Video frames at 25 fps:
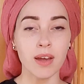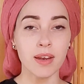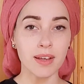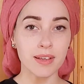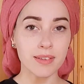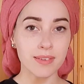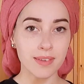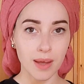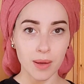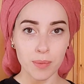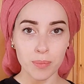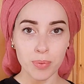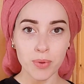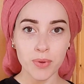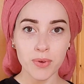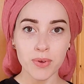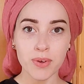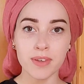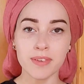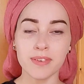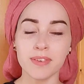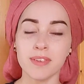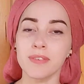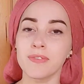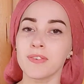example
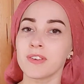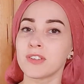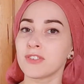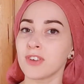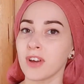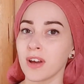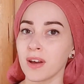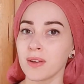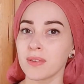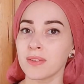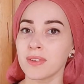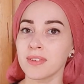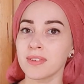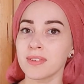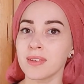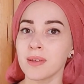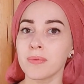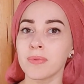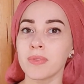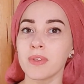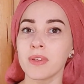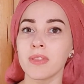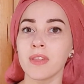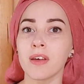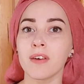is if a child does
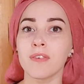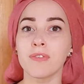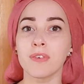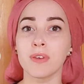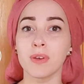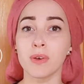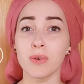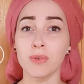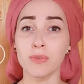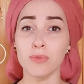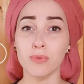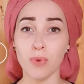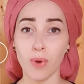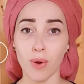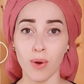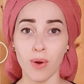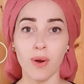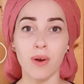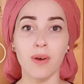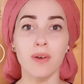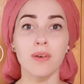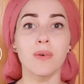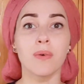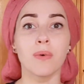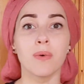something that feels
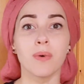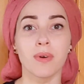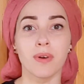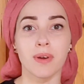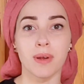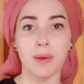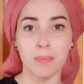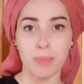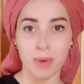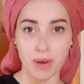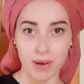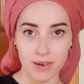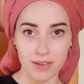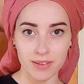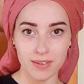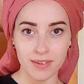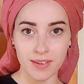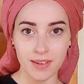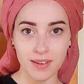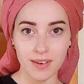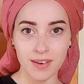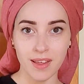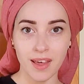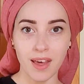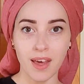wrong or
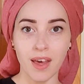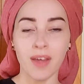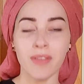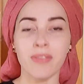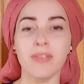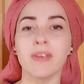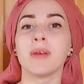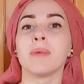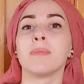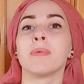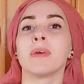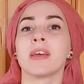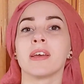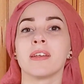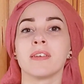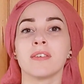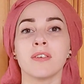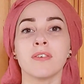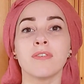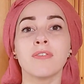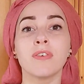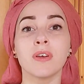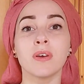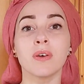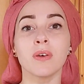embarrassing, they begin to
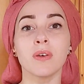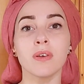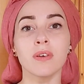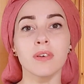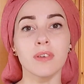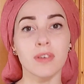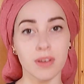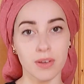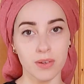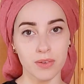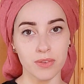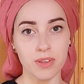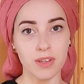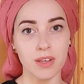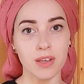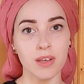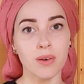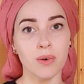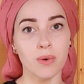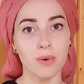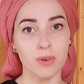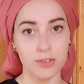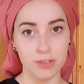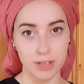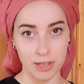feel guilty
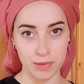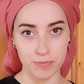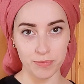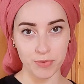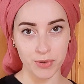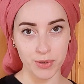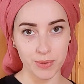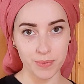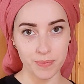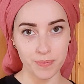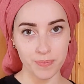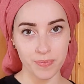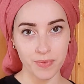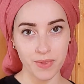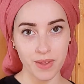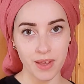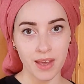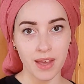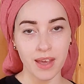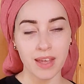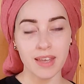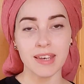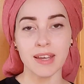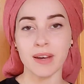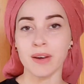or shameful.
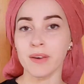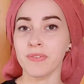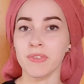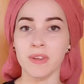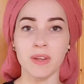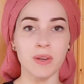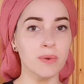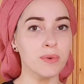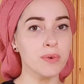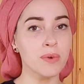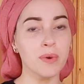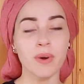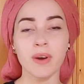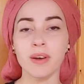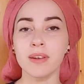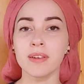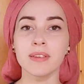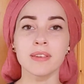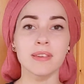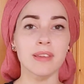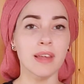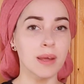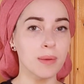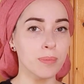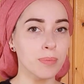Now, if they don't know how to
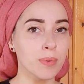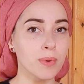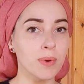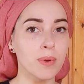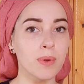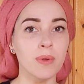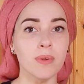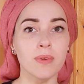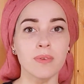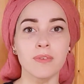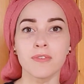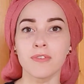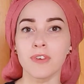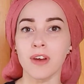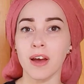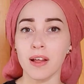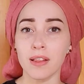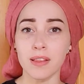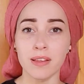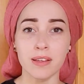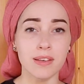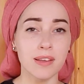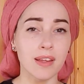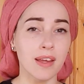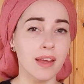label,
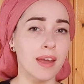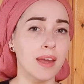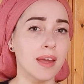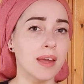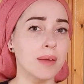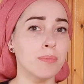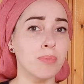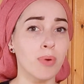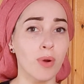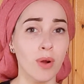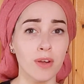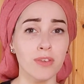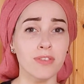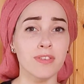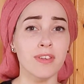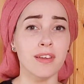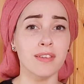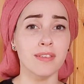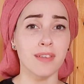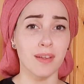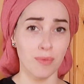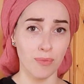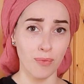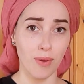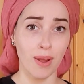validate,
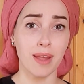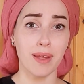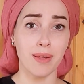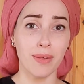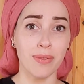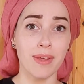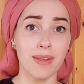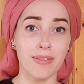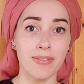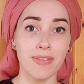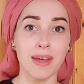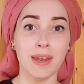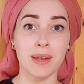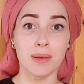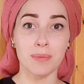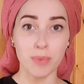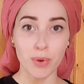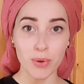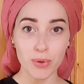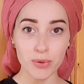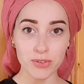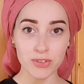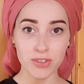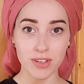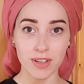process, and regulate that
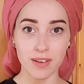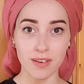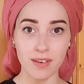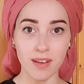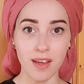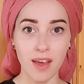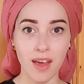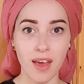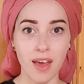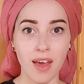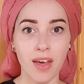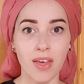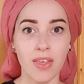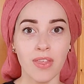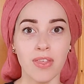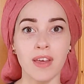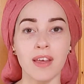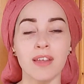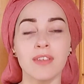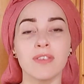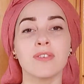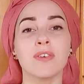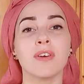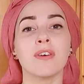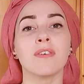emotion,
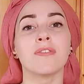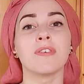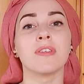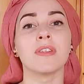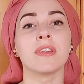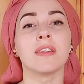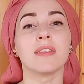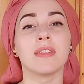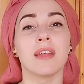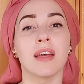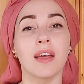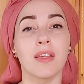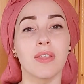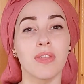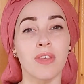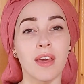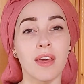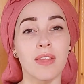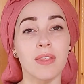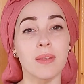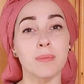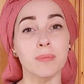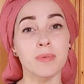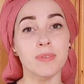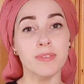they start feeling like they
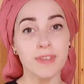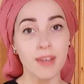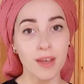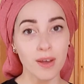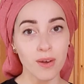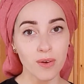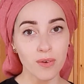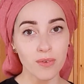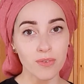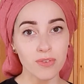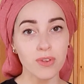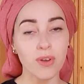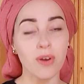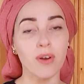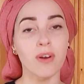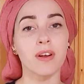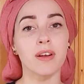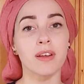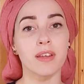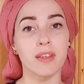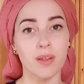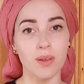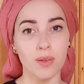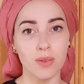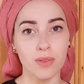themselves are a
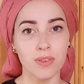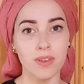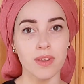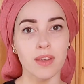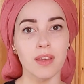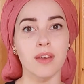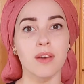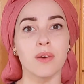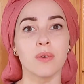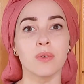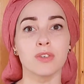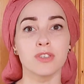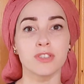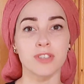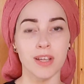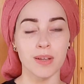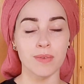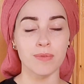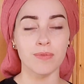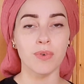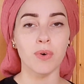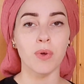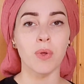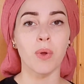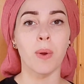guilty or
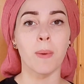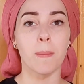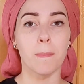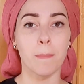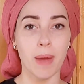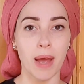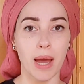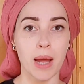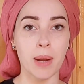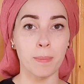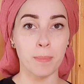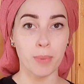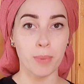shameful or bad